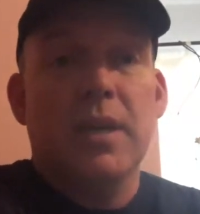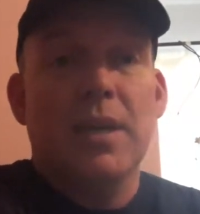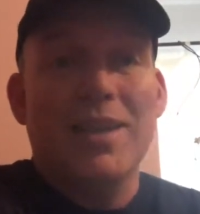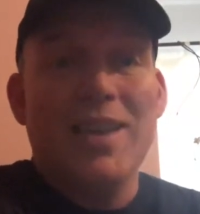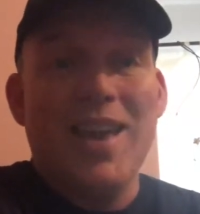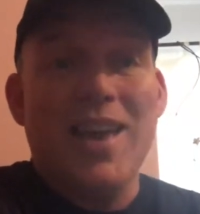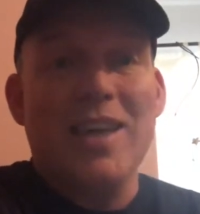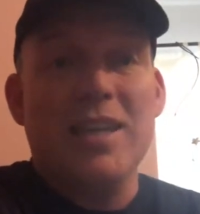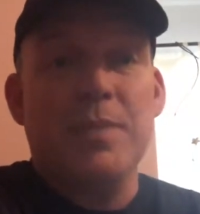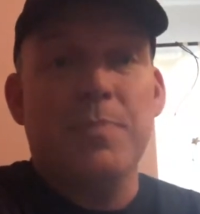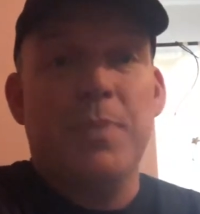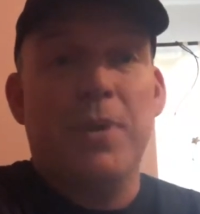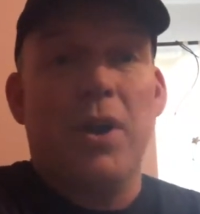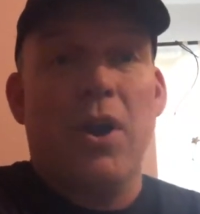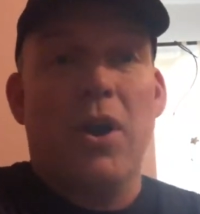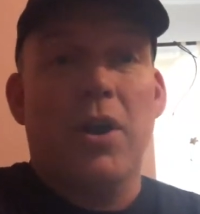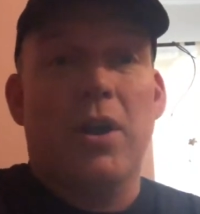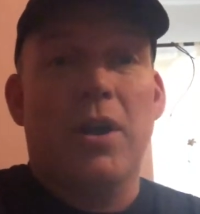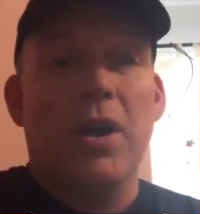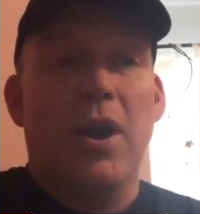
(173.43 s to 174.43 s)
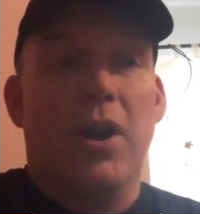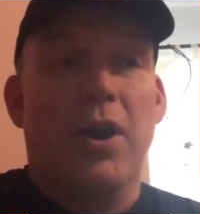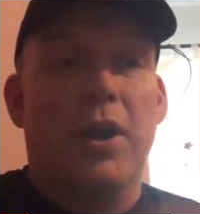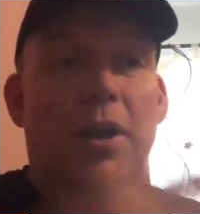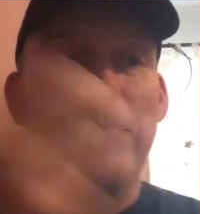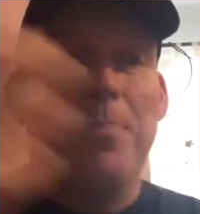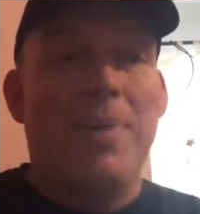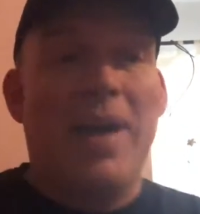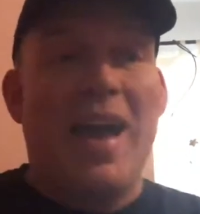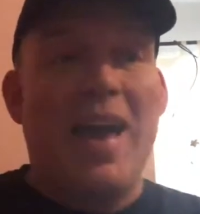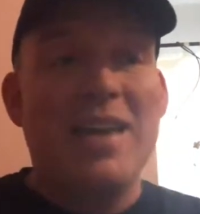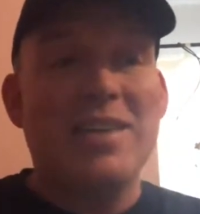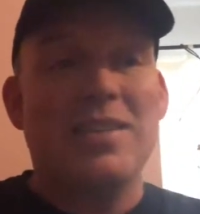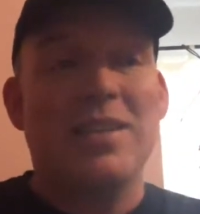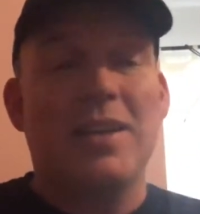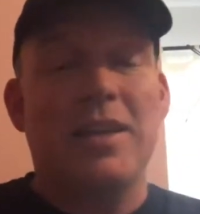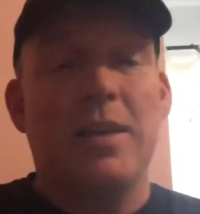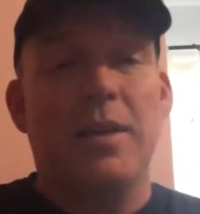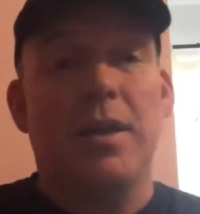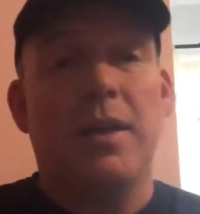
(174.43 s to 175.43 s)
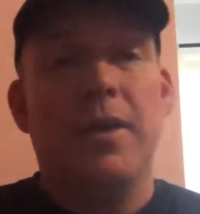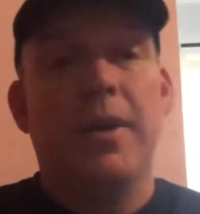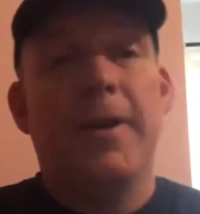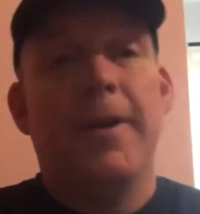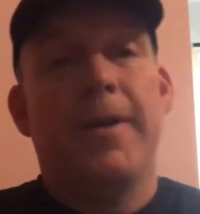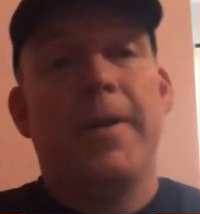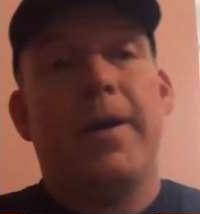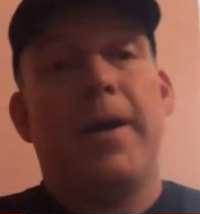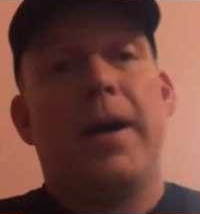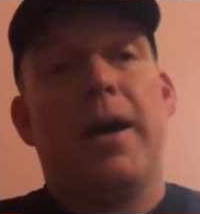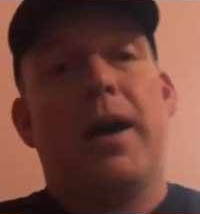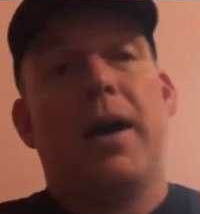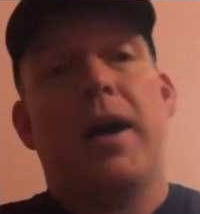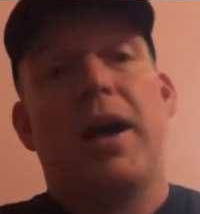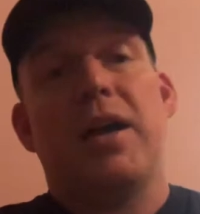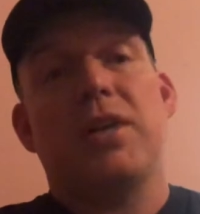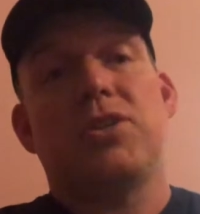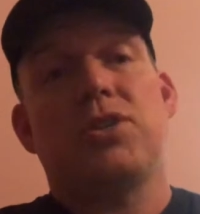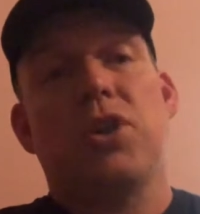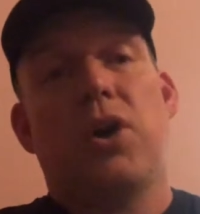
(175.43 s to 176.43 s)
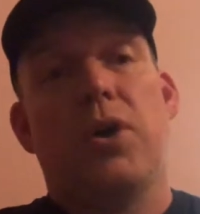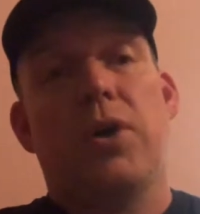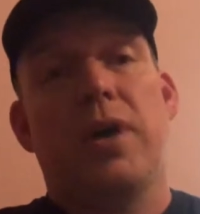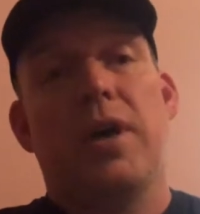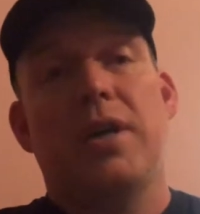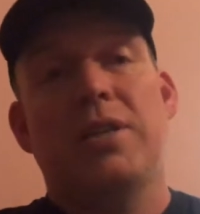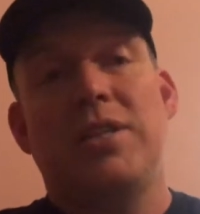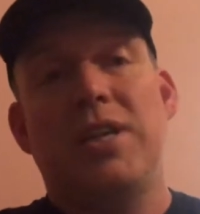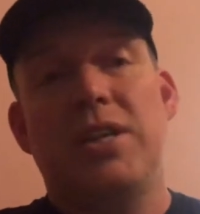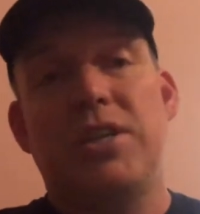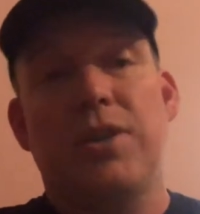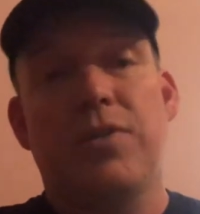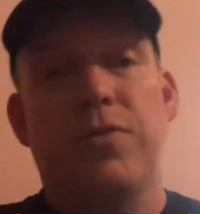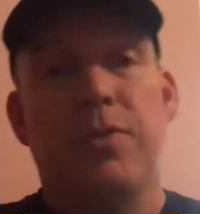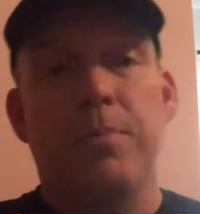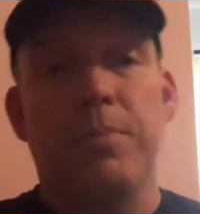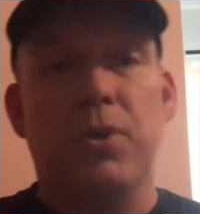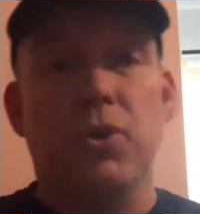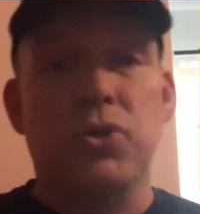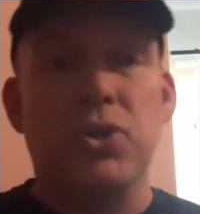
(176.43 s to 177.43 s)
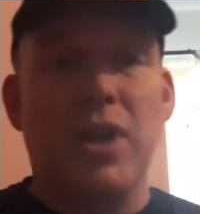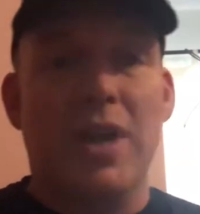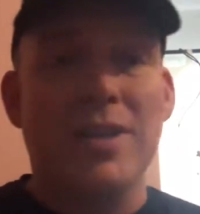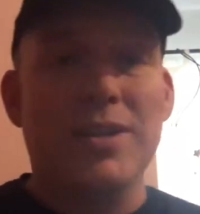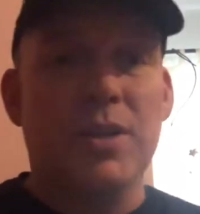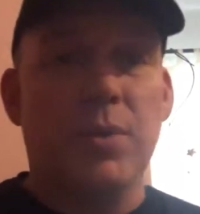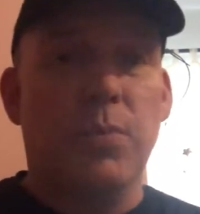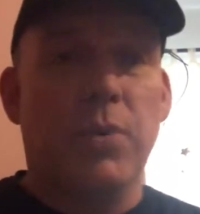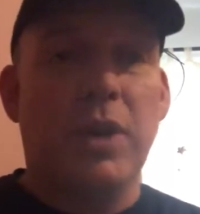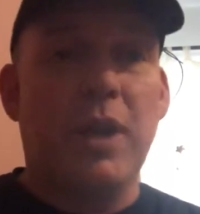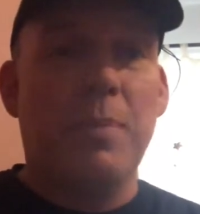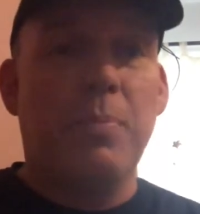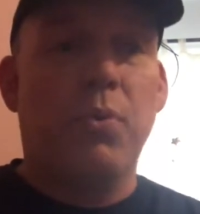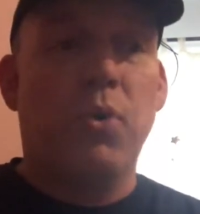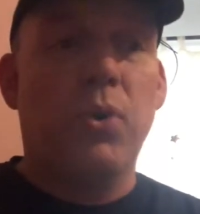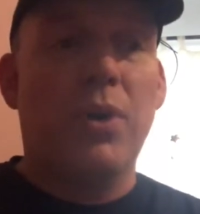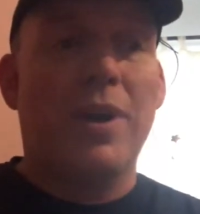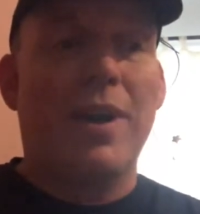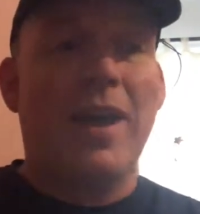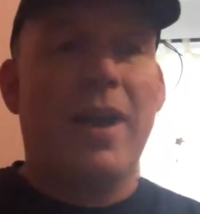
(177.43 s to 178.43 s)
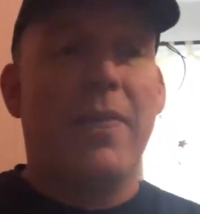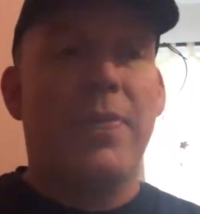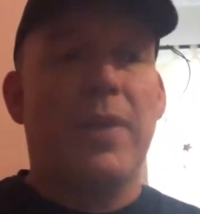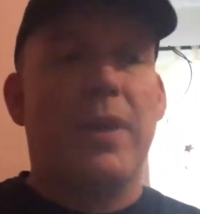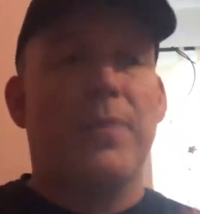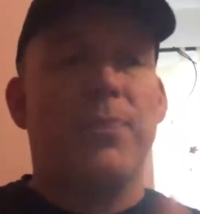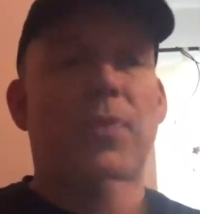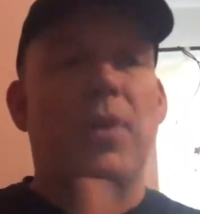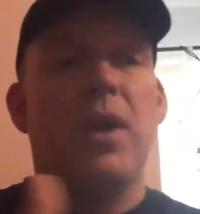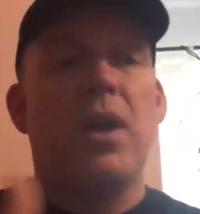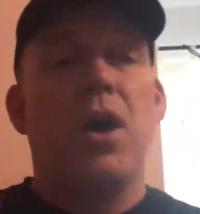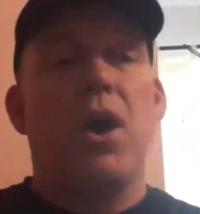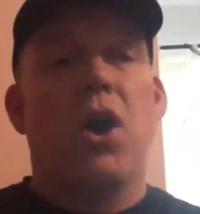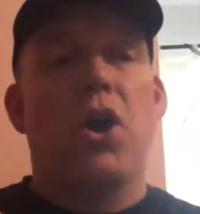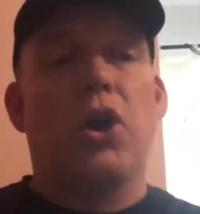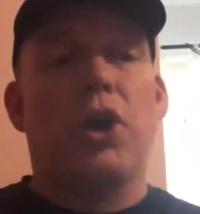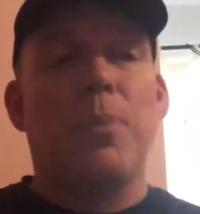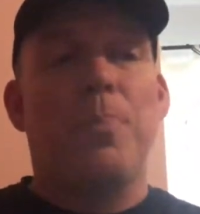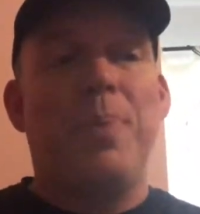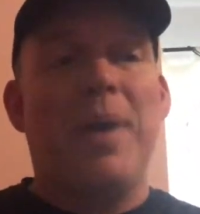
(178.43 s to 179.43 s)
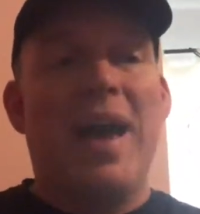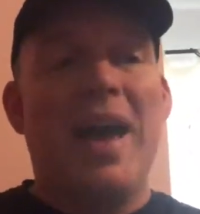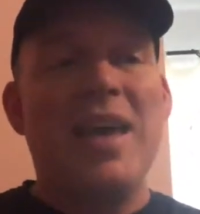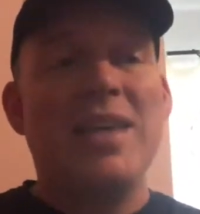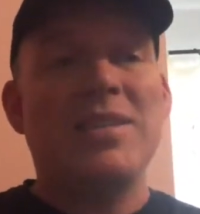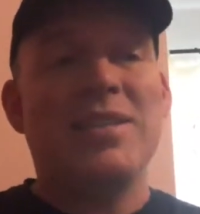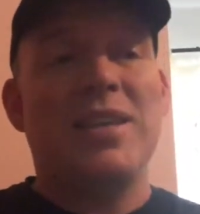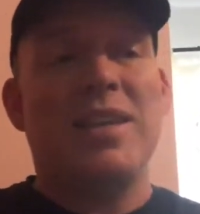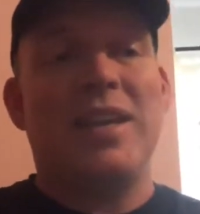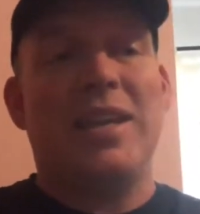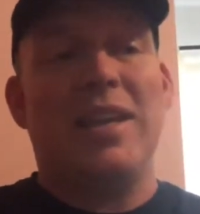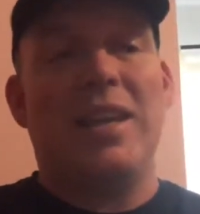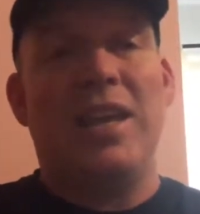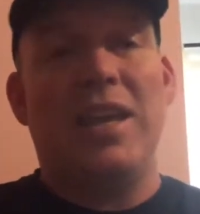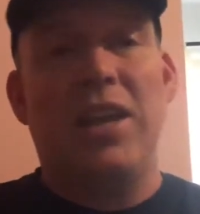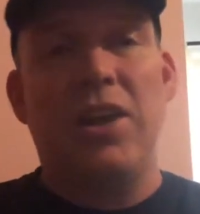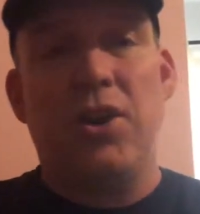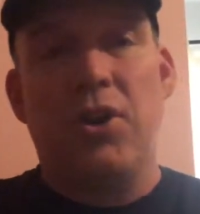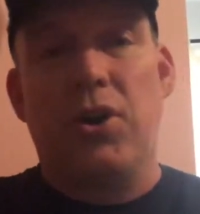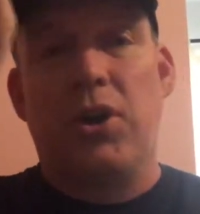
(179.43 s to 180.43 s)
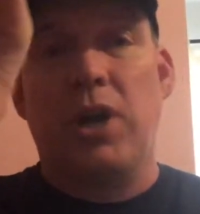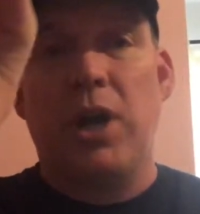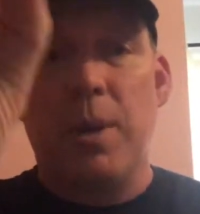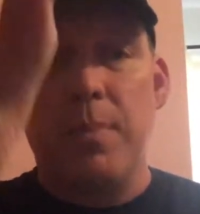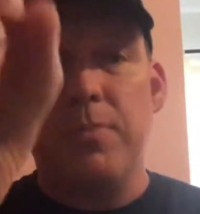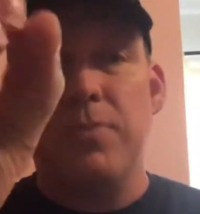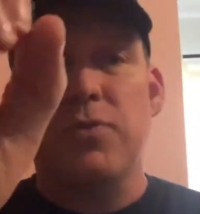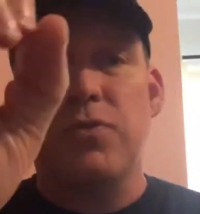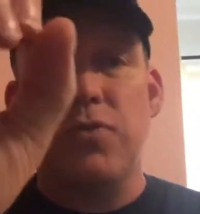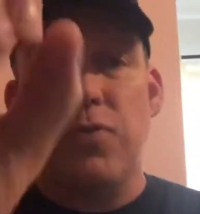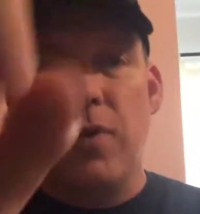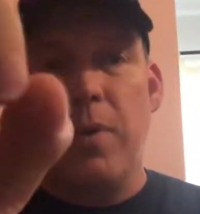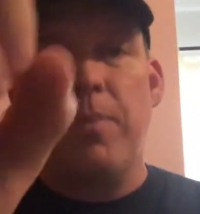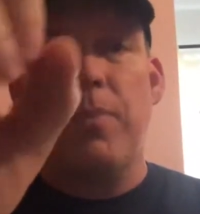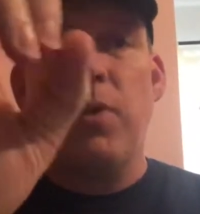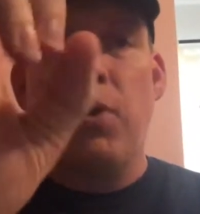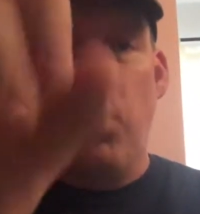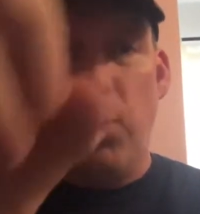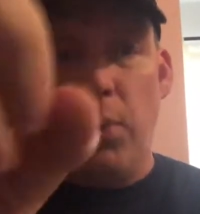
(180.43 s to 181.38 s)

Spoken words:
Yes, but our capacity, I saw a teaching from Bill Johnson where he pointed out that our capacity to hear comes from the